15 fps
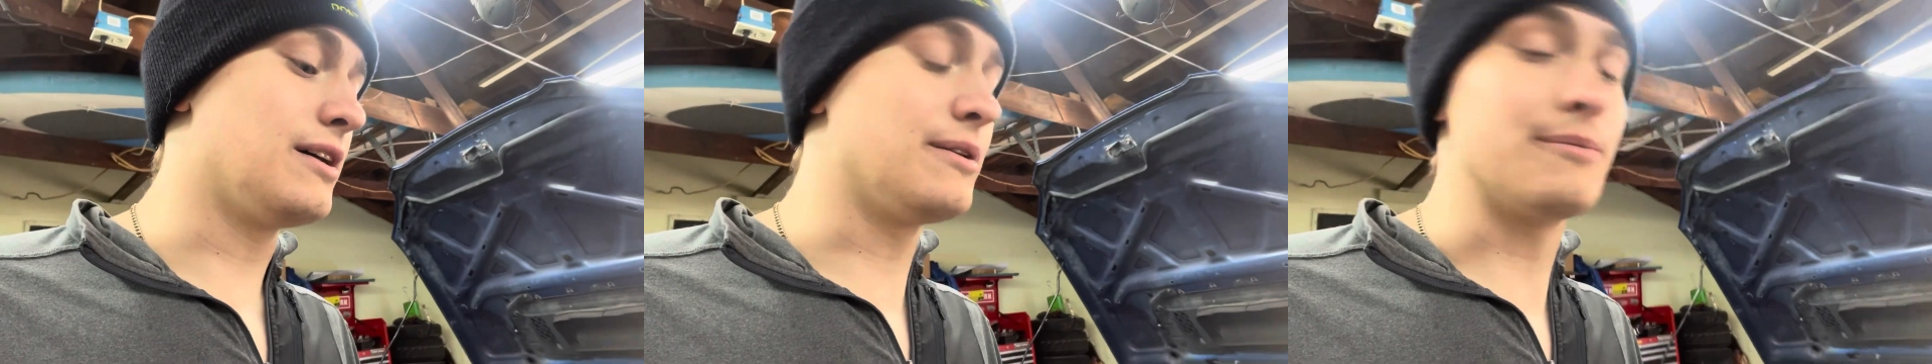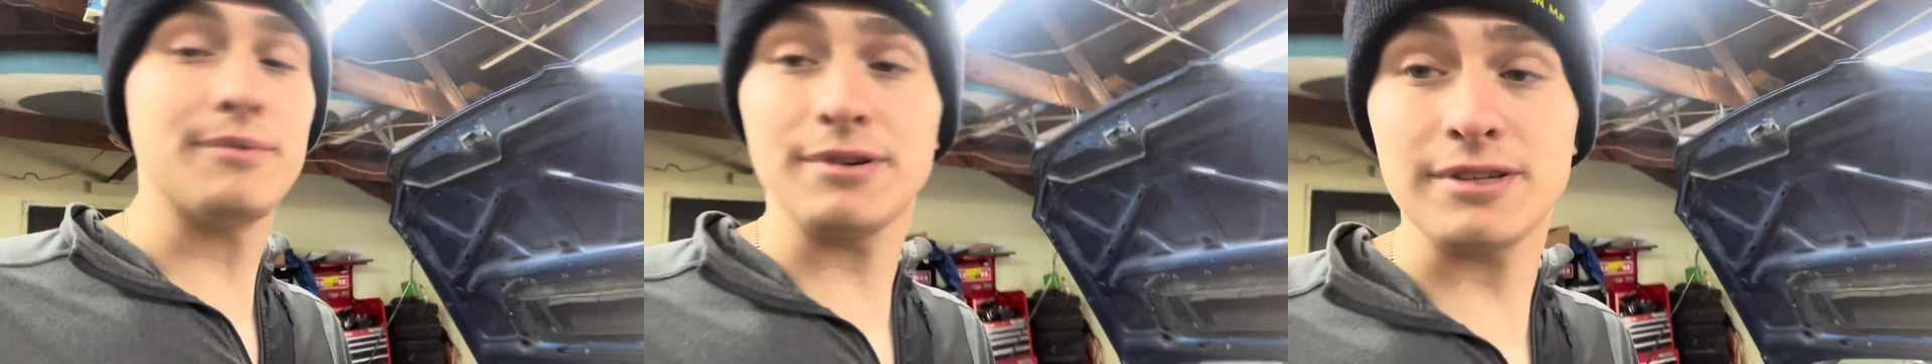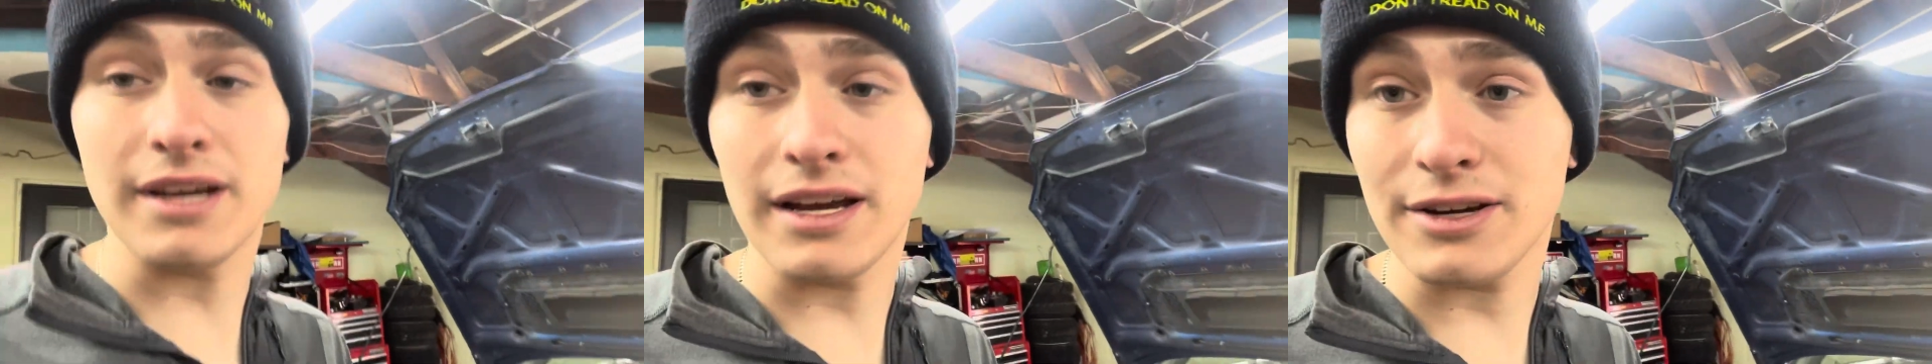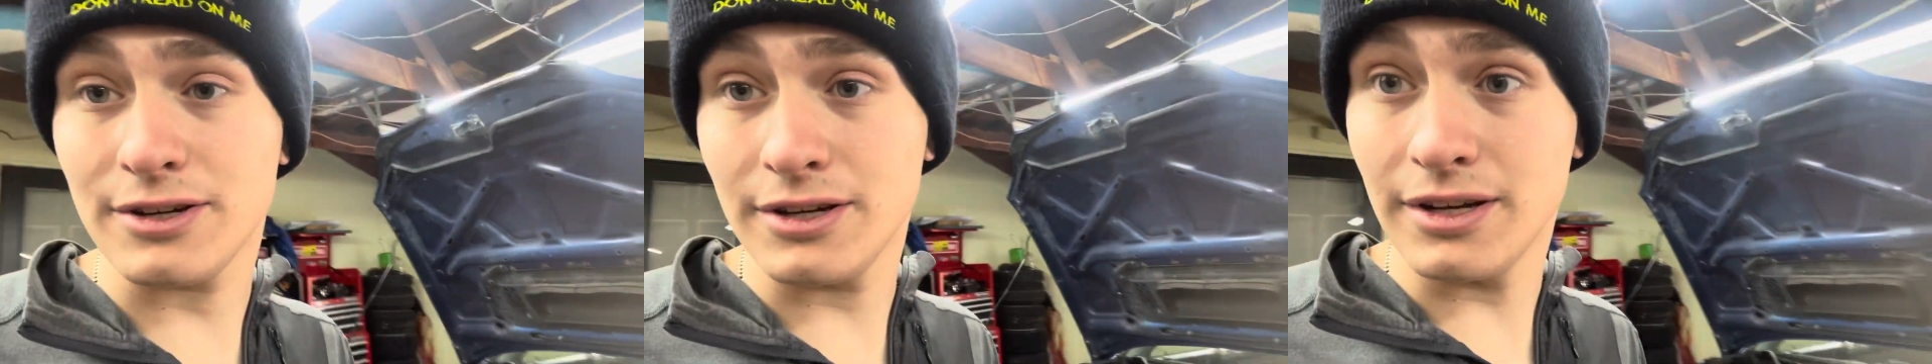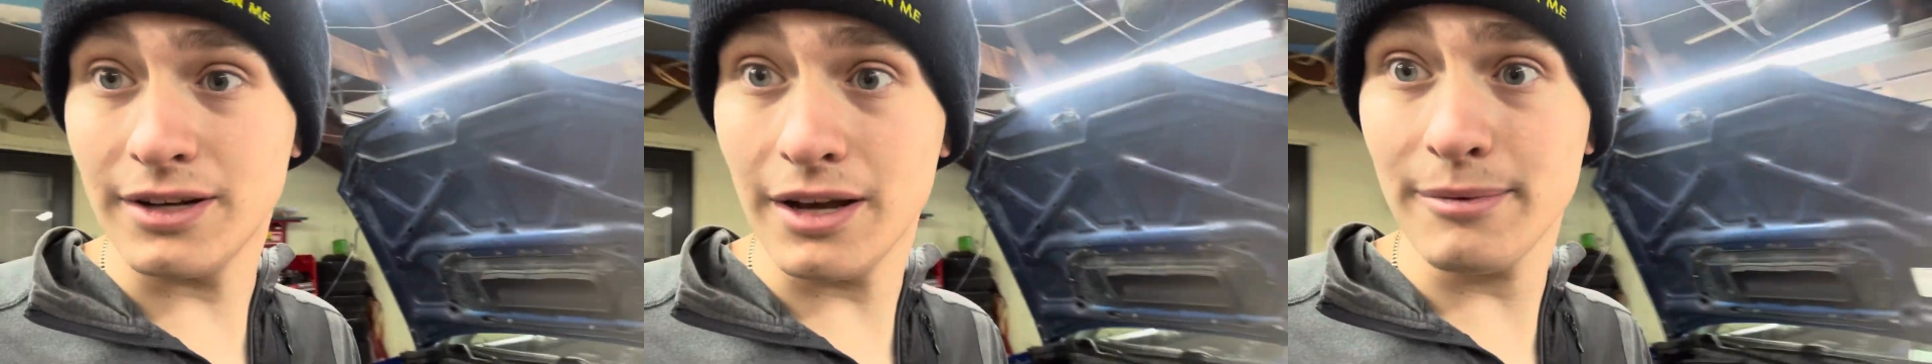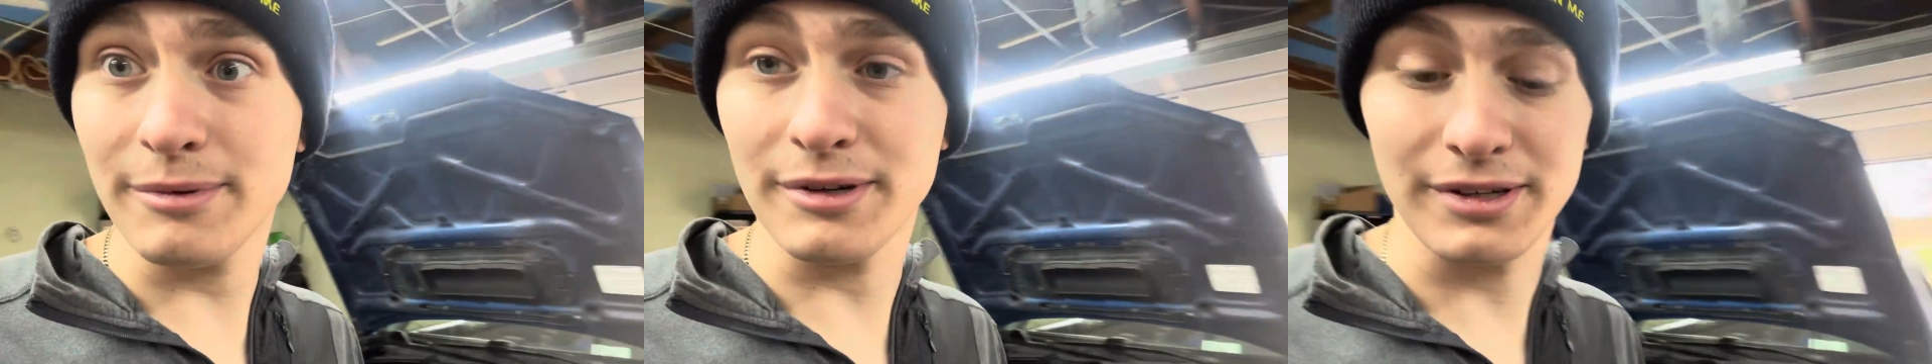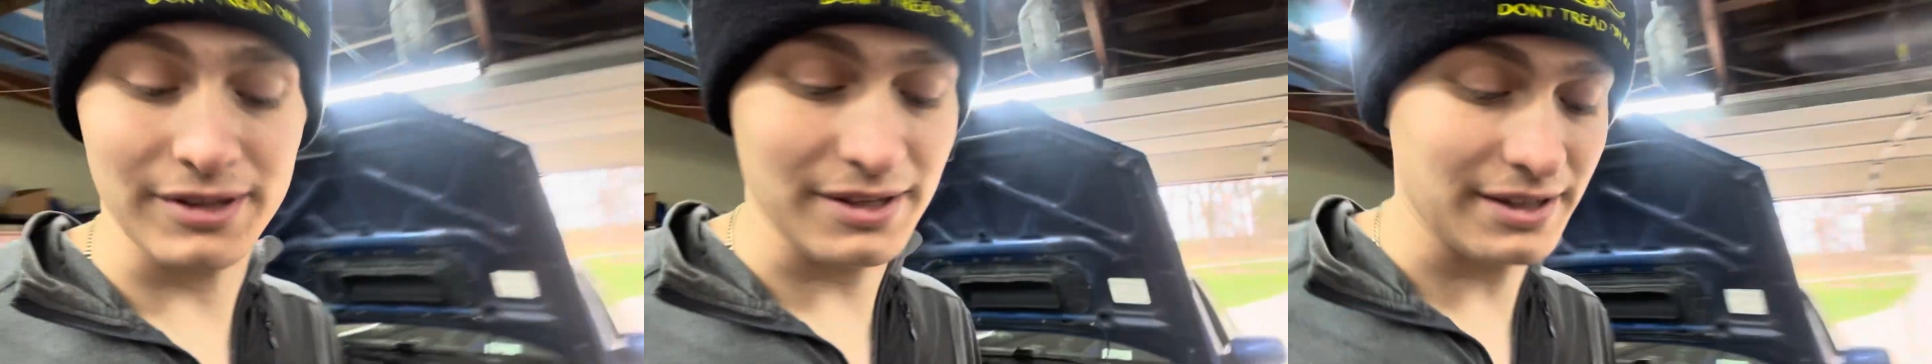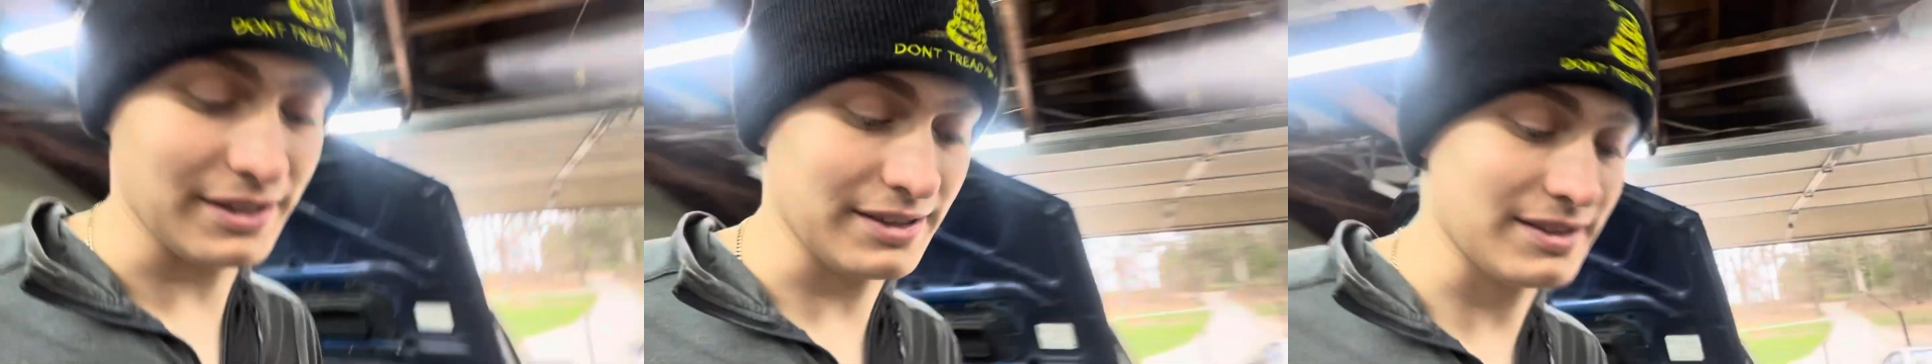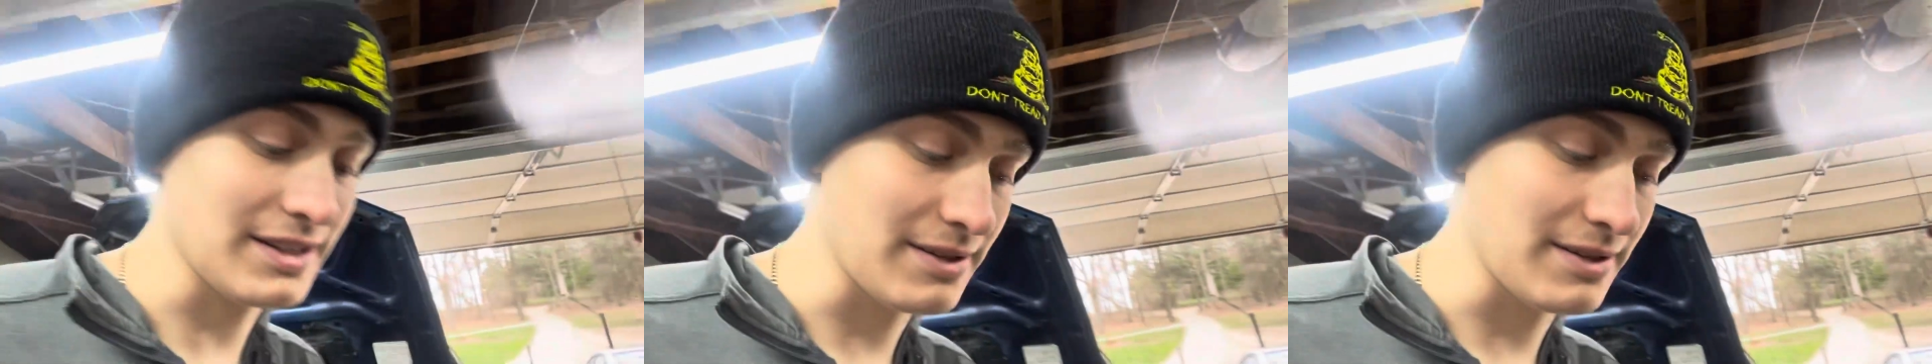There's actually a number of things.